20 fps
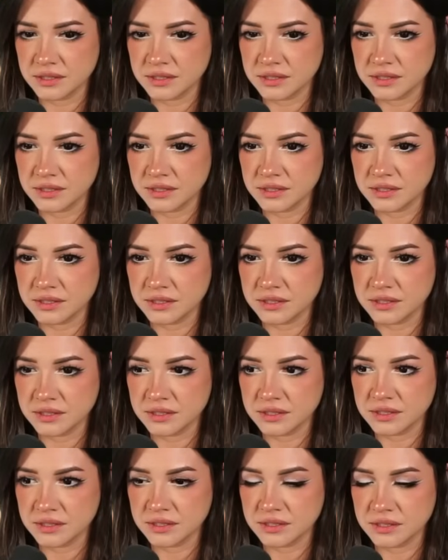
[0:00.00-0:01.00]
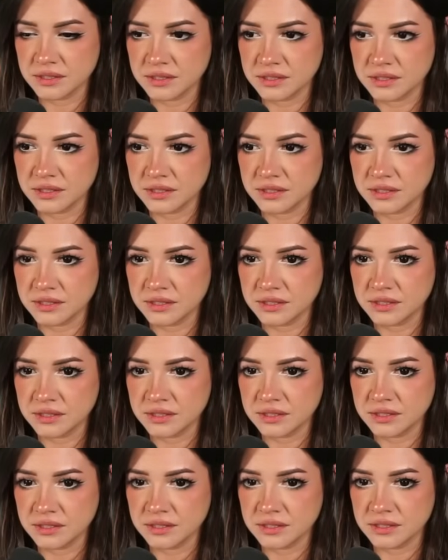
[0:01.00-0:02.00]

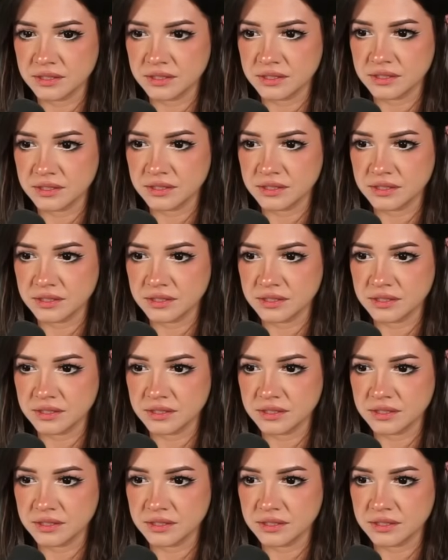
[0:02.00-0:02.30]
(not speaking)